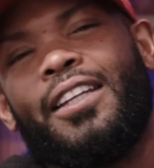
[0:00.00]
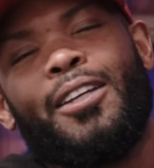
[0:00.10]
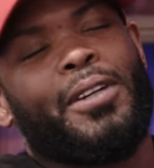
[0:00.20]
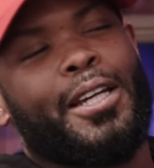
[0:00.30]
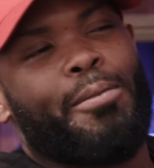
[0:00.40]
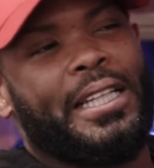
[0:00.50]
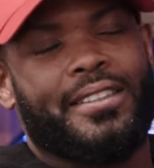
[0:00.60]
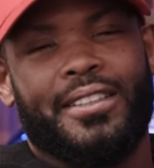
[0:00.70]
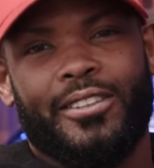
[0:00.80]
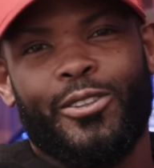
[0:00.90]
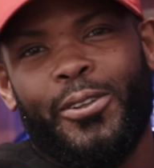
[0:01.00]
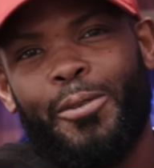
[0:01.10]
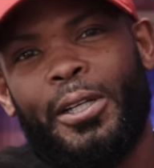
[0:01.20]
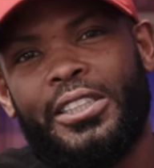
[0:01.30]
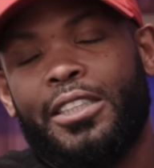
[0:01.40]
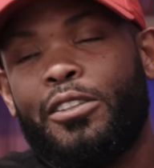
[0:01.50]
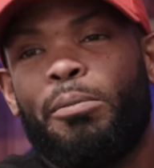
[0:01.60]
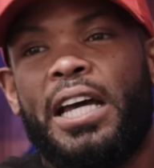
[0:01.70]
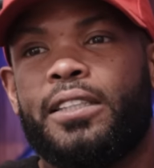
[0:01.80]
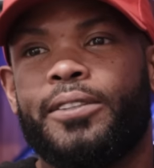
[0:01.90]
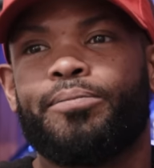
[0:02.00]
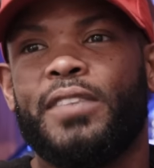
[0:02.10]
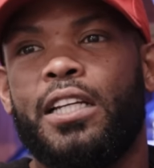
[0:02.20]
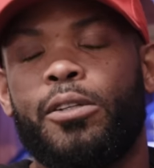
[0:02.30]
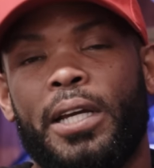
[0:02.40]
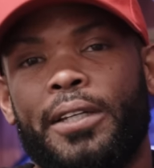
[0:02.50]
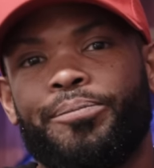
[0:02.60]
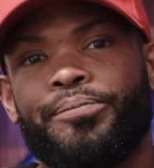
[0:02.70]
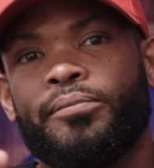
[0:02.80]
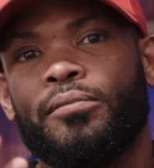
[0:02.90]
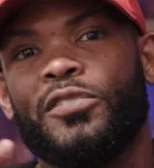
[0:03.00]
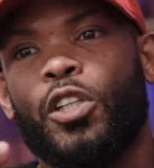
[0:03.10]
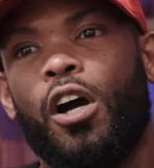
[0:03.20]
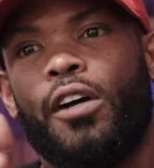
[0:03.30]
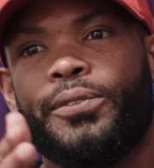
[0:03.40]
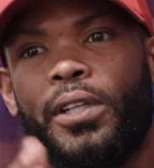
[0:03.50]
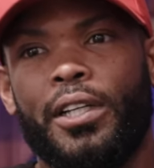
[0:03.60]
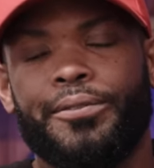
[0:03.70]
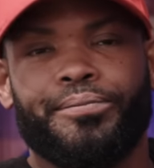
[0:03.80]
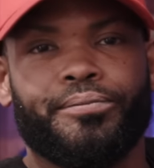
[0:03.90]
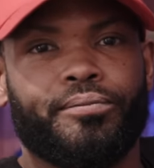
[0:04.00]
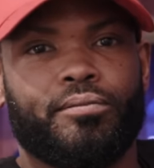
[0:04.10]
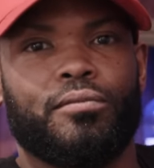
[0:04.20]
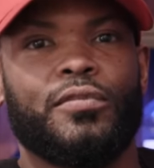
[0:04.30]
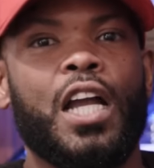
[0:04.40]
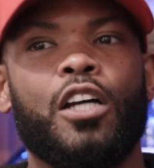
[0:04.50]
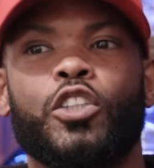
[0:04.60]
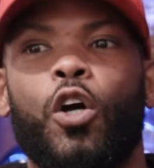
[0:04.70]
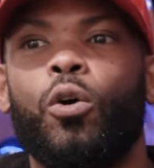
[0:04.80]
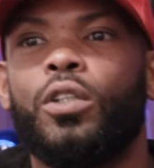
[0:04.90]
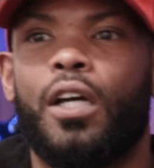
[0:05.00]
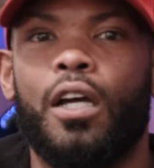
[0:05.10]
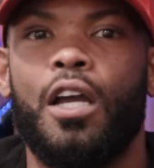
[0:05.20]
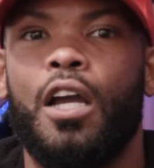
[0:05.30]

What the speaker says: didn't even get back to the story, but she's mad. Anyway, after I told her